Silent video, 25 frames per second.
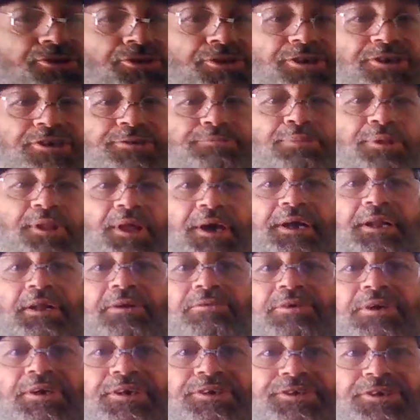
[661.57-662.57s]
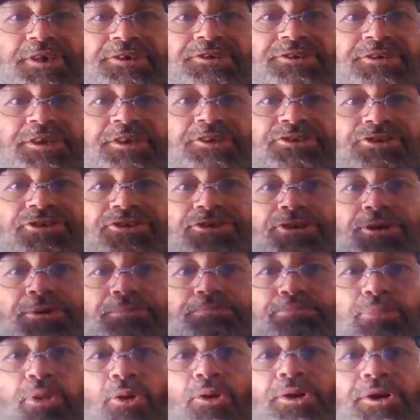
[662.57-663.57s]
this plane of existence and you're
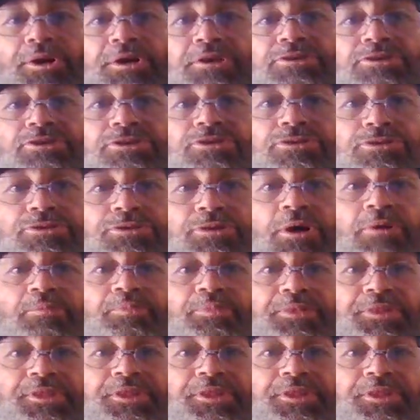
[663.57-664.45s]
born into